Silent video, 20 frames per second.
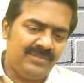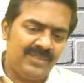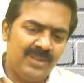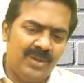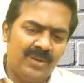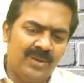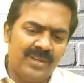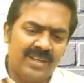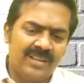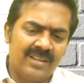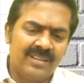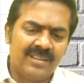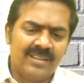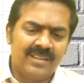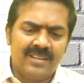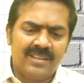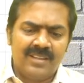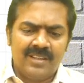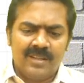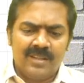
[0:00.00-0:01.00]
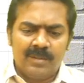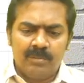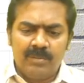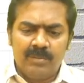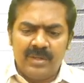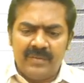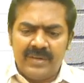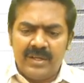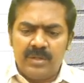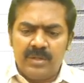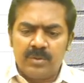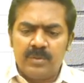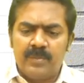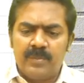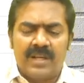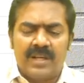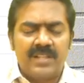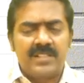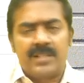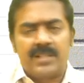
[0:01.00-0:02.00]
Okay, between two
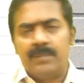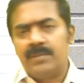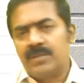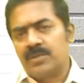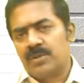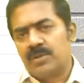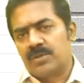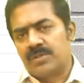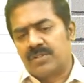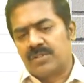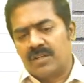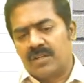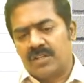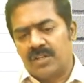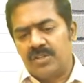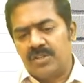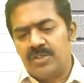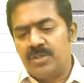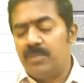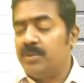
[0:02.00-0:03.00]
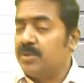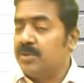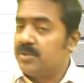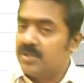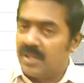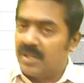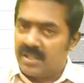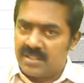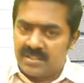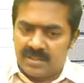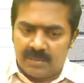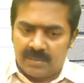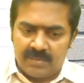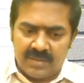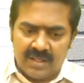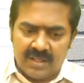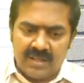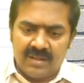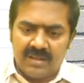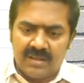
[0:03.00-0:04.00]
banks, some resources are consumed, you charge
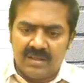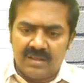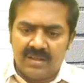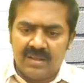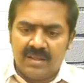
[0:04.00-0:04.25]
something,